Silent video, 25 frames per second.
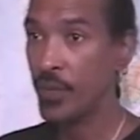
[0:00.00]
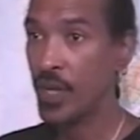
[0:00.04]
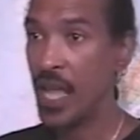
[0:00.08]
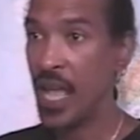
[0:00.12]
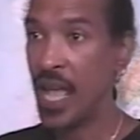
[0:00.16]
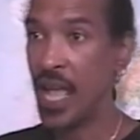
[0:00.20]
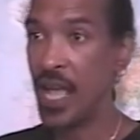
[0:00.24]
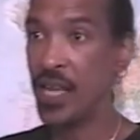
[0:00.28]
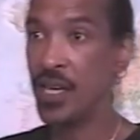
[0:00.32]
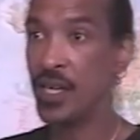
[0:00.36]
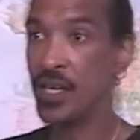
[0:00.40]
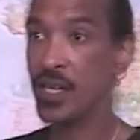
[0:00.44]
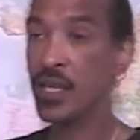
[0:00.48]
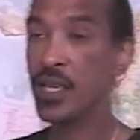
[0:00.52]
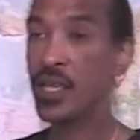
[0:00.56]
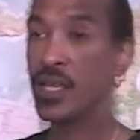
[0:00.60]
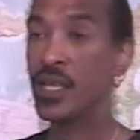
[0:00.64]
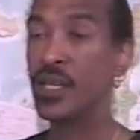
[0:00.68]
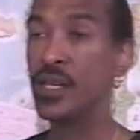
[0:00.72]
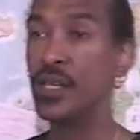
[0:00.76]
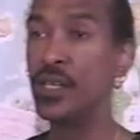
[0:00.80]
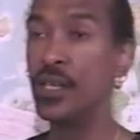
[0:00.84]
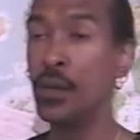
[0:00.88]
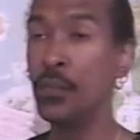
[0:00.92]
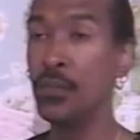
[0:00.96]
And
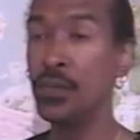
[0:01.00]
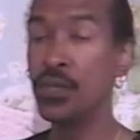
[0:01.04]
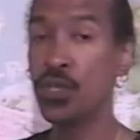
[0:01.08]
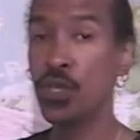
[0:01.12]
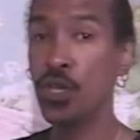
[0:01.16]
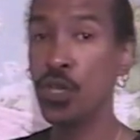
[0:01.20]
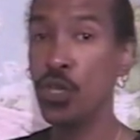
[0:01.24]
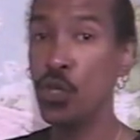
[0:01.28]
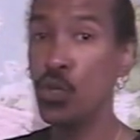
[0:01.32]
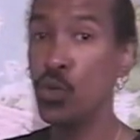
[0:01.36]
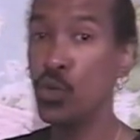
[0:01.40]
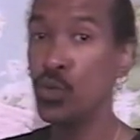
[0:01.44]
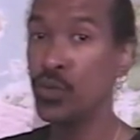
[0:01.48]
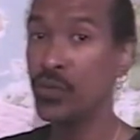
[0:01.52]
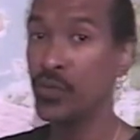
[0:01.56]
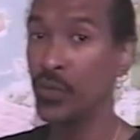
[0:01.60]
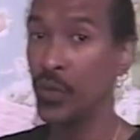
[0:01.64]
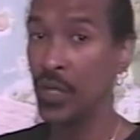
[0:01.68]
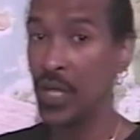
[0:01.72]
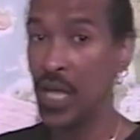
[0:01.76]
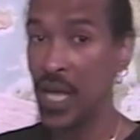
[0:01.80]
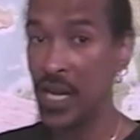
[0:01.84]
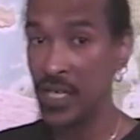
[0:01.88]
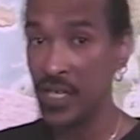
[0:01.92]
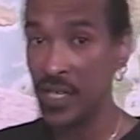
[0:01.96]
numbers are used for a
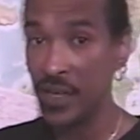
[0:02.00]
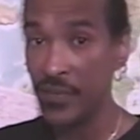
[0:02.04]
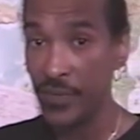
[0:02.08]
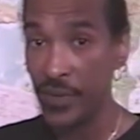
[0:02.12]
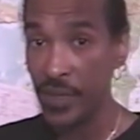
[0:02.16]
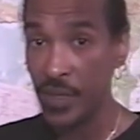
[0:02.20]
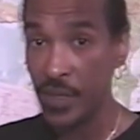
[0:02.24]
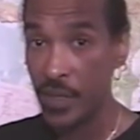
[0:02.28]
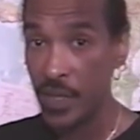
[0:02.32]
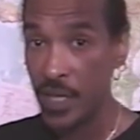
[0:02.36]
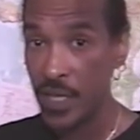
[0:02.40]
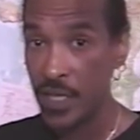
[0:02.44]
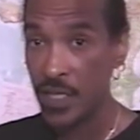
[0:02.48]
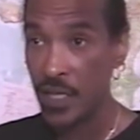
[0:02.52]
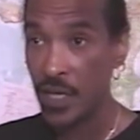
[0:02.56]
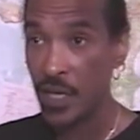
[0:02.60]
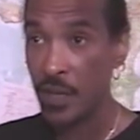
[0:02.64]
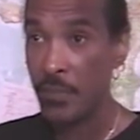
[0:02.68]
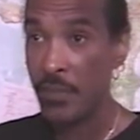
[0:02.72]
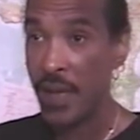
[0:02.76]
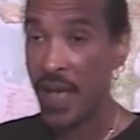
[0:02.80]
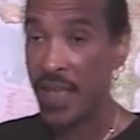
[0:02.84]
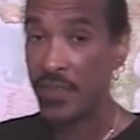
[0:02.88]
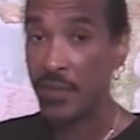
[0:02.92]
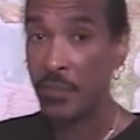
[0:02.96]
lot of different things, and
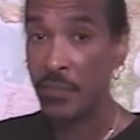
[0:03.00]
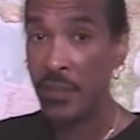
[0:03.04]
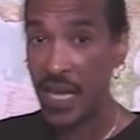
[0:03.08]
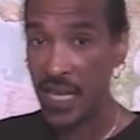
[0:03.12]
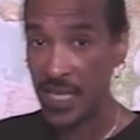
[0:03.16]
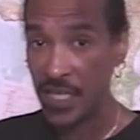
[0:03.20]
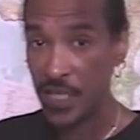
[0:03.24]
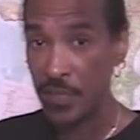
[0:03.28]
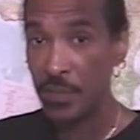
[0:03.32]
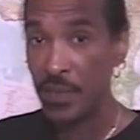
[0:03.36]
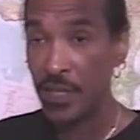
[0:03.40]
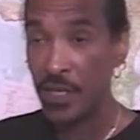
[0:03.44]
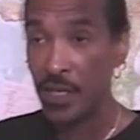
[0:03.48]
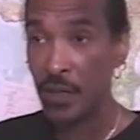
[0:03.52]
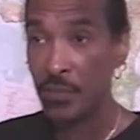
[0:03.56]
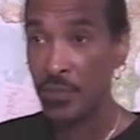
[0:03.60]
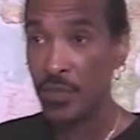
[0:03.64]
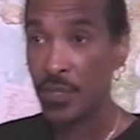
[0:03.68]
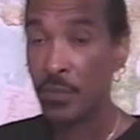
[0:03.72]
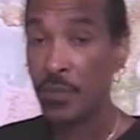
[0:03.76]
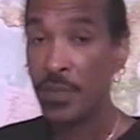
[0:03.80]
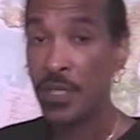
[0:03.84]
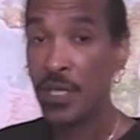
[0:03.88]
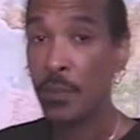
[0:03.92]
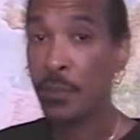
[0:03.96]
then mathematics becomes
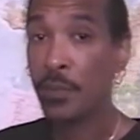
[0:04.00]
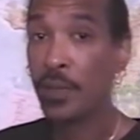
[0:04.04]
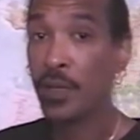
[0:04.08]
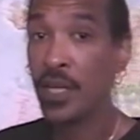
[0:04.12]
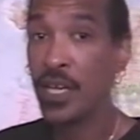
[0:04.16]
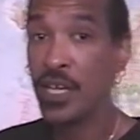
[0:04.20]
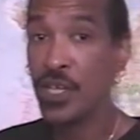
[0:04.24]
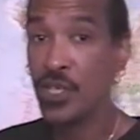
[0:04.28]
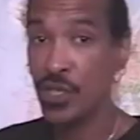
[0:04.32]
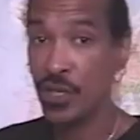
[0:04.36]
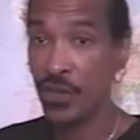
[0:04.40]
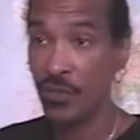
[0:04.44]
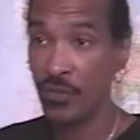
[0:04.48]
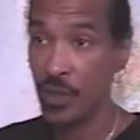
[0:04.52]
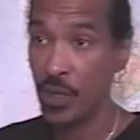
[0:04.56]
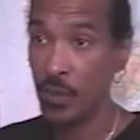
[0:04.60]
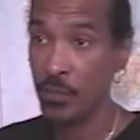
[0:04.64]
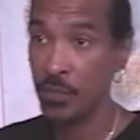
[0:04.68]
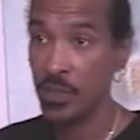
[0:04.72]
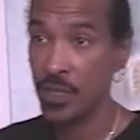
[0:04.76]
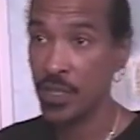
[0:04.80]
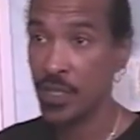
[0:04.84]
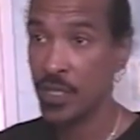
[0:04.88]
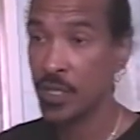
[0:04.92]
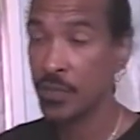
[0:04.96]
the manipulation of
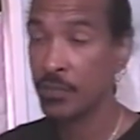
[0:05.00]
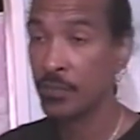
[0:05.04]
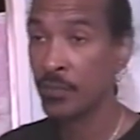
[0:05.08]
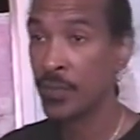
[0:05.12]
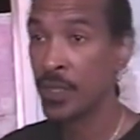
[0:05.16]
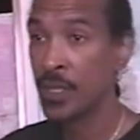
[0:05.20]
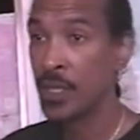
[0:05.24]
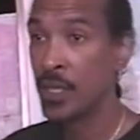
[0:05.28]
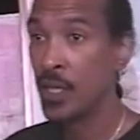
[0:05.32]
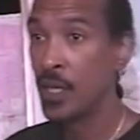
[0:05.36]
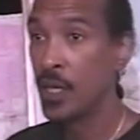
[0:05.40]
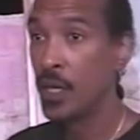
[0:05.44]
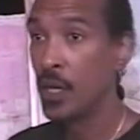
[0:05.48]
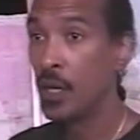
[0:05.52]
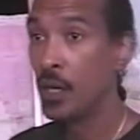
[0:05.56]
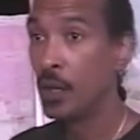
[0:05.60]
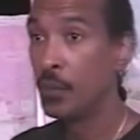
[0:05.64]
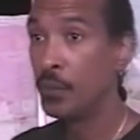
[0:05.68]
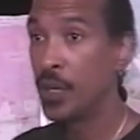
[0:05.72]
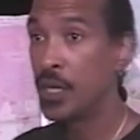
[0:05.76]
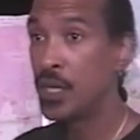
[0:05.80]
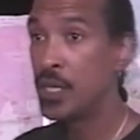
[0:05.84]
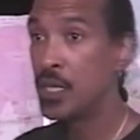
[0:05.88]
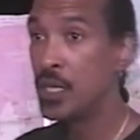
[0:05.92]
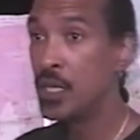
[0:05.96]
numbers.
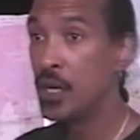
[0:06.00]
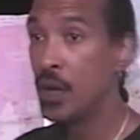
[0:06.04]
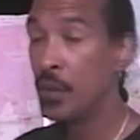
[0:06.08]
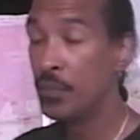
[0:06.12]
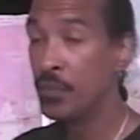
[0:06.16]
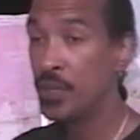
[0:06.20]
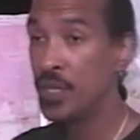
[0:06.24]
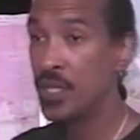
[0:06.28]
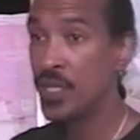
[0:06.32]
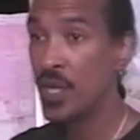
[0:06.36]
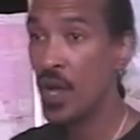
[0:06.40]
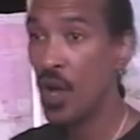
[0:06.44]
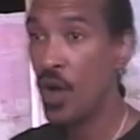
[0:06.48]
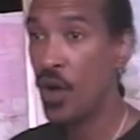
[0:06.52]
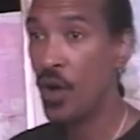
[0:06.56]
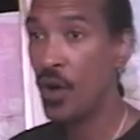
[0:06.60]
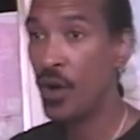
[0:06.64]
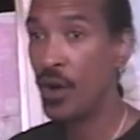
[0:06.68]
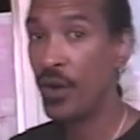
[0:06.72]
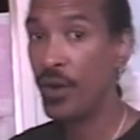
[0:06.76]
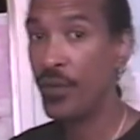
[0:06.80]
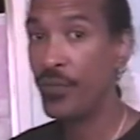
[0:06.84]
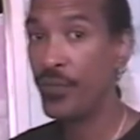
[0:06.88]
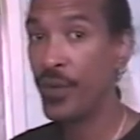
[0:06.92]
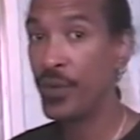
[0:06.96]
But numbers
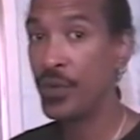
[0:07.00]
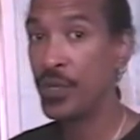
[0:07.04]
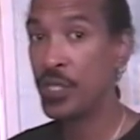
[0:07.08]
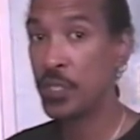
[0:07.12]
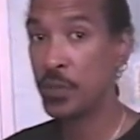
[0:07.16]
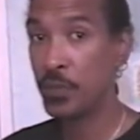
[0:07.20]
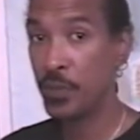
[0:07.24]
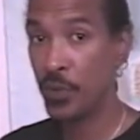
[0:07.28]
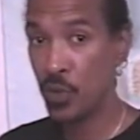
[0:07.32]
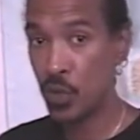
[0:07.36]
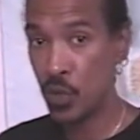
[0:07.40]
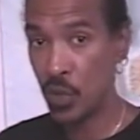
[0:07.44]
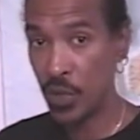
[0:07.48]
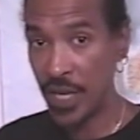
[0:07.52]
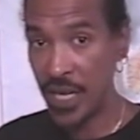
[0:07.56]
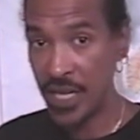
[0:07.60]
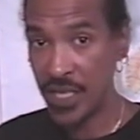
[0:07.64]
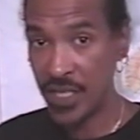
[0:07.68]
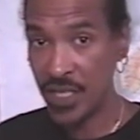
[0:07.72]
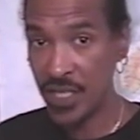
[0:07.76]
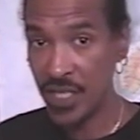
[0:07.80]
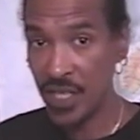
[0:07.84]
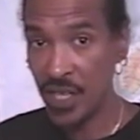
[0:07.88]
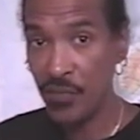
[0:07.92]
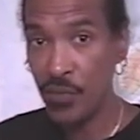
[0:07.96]
are a very spiritual
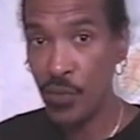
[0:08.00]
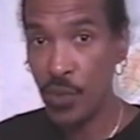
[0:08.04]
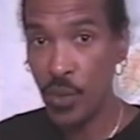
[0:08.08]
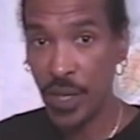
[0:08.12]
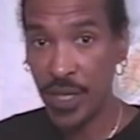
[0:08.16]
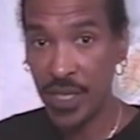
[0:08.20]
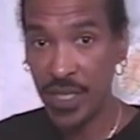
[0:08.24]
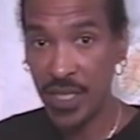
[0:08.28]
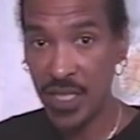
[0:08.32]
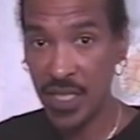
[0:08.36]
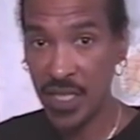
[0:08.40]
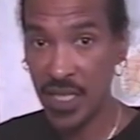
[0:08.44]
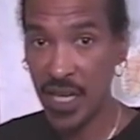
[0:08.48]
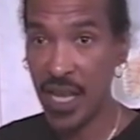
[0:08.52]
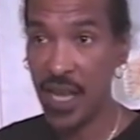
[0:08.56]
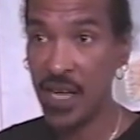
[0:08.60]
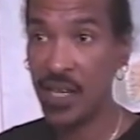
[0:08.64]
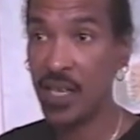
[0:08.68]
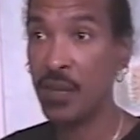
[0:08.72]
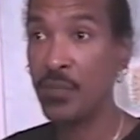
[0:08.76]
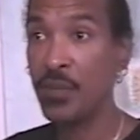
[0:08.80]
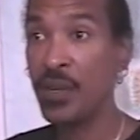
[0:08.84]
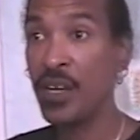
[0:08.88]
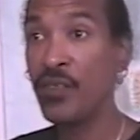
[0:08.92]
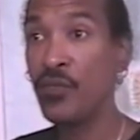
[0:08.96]
essence if you
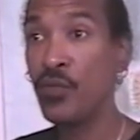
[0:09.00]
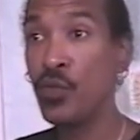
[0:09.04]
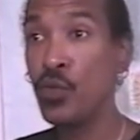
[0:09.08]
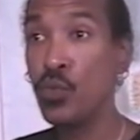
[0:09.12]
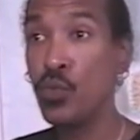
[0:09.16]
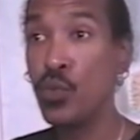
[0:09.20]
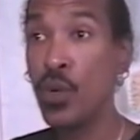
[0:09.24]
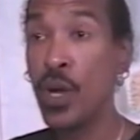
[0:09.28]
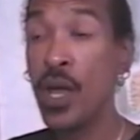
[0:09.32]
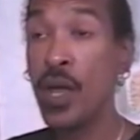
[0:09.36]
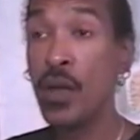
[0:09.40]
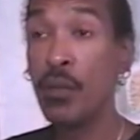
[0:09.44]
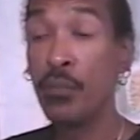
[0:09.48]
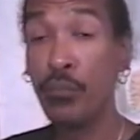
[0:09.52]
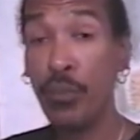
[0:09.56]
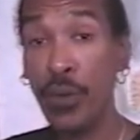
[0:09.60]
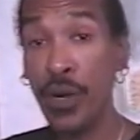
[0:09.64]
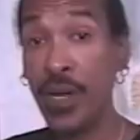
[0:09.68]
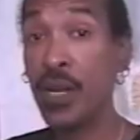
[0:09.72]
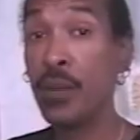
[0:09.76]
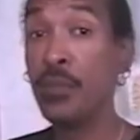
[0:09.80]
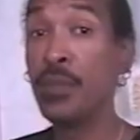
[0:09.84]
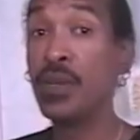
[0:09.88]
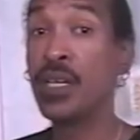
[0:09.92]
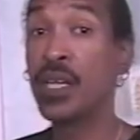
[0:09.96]
understand them and if you
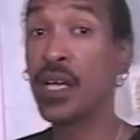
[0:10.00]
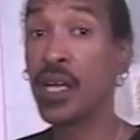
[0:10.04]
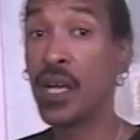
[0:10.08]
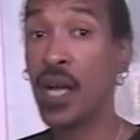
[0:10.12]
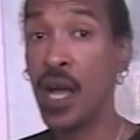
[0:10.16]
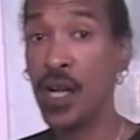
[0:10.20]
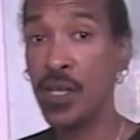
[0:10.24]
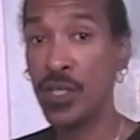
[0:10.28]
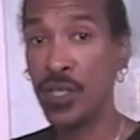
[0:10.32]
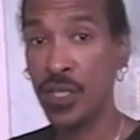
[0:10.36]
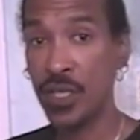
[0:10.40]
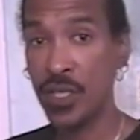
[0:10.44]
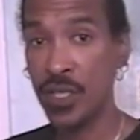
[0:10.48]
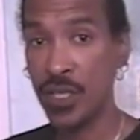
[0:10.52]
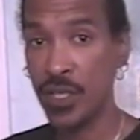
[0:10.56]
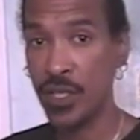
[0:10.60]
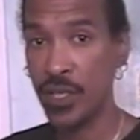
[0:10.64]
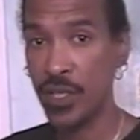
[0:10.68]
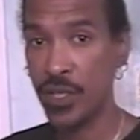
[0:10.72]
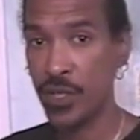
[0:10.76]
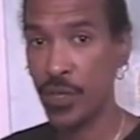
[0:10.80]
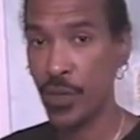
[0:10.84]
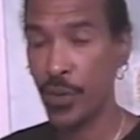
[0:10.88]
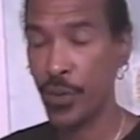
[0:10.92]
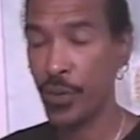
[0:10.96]
bring them into consciousness a
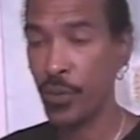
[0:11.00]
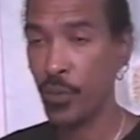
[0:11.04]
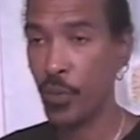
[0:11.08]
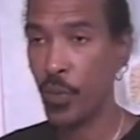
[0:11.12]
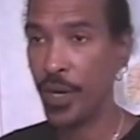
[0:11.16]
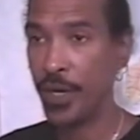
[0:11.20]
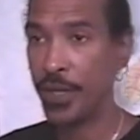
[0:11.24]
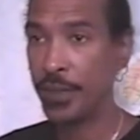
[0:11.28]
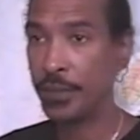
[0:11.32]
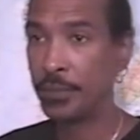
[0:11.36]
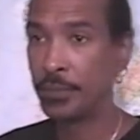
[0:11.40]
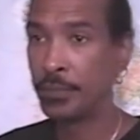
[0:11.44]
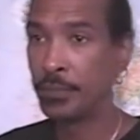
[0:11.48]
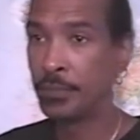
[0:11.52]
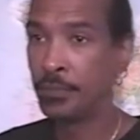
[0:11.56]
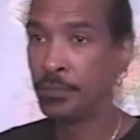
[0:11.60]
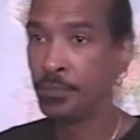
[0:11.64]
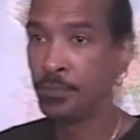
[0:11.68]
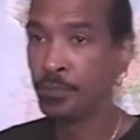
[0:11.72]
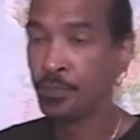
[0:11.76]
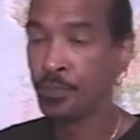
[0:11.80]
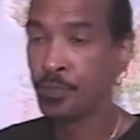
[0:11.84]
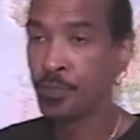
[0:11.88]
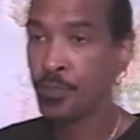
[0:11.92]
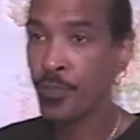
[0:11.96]
certain way.
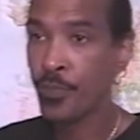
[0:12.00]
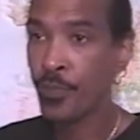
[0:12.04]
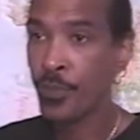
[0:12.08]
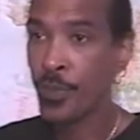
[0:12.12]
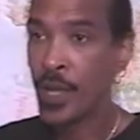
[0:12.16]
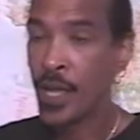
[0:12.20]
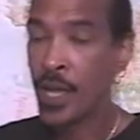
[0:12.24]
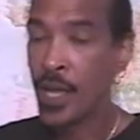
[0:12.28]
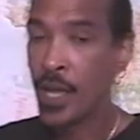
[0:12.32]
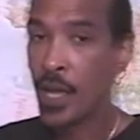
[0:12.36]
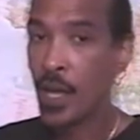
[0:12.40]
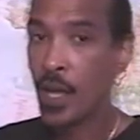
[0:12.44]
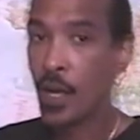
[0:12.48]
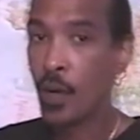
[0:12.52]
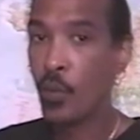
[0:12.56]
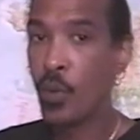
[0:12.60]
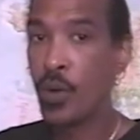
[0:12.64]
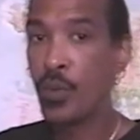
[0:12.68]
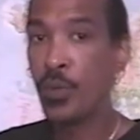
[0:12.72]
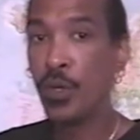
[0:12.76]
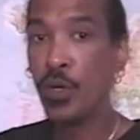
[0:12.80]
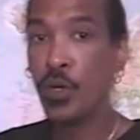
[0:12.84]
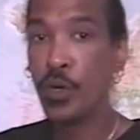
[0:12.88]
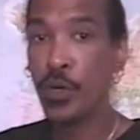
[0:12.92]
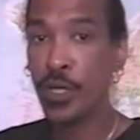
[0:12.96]

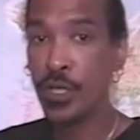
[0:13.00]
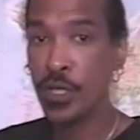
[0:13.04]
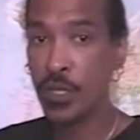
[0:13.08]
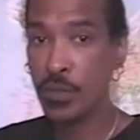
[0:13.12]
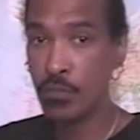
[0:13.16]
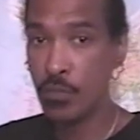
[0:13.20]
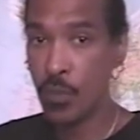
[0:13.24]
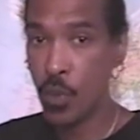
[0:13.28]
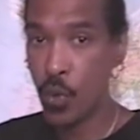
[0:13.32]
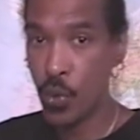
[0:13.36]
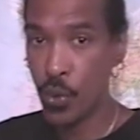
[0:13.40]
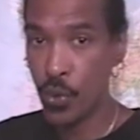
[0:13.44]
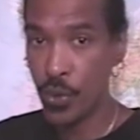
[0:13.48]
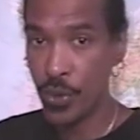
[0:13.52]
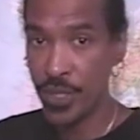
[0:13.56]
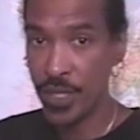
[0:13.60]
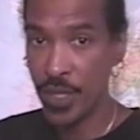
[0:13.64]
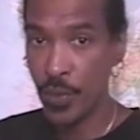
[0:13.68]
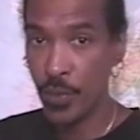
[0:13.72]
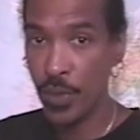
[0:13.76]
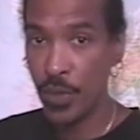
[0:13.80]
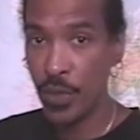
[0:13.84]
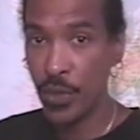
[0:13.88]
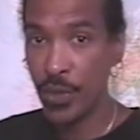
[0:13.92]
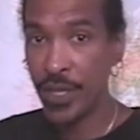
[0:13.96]
When we look at the Moors
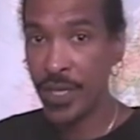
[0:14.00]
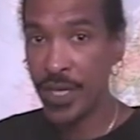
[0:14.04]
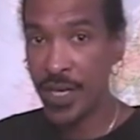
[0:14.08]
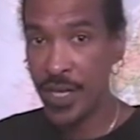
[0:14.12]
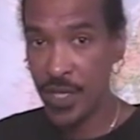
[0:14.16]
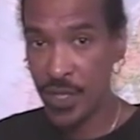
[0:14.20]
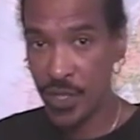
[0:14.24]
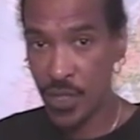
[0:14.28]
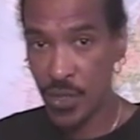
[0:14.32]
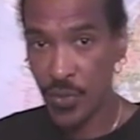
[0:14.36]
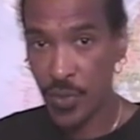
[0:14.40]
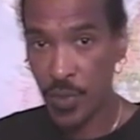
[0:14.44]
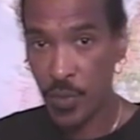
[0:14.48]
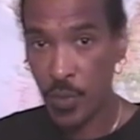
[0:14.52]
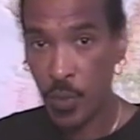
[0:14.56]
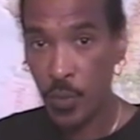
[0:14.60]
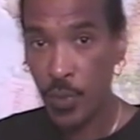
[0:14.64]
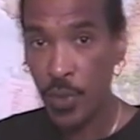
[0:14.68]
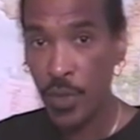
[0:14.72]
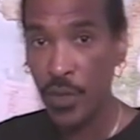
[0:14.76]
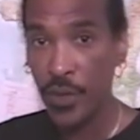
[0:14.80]
and we look at history, when we